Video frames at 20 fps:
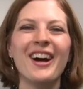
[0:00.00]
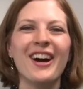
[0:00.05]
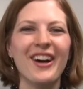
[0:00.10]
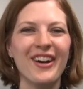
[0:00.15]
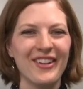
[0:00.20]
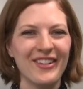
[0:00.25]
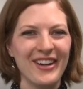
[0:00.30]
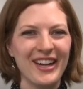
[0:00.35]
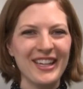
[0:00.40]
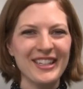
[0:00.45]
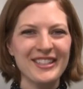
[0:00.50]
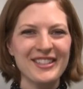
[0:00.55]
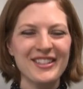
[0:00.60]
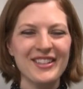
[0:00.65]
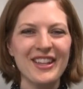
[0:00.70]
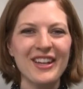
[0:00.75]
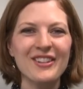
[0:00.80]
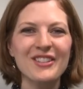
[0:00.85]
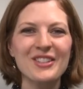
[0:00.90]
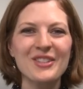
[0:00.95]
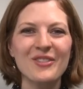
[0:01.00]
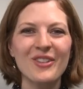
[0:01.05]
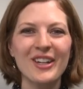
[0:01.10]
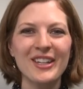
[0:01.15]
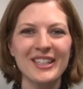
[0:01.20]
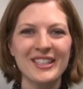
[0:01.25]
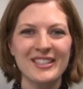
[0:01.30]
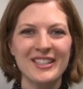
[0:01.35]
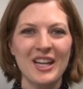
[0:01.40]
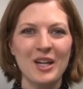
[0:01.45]
Alright, so that was
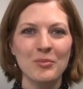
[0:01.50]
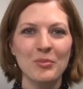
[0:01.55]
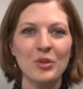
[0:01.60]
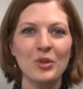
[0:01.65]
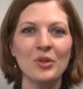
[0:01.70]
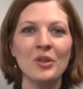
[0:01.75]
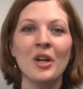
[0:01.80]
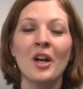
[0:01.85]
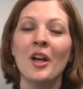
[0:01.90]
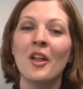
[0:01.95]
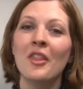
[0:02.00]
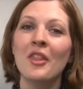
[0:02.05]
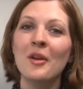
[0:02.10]
one example.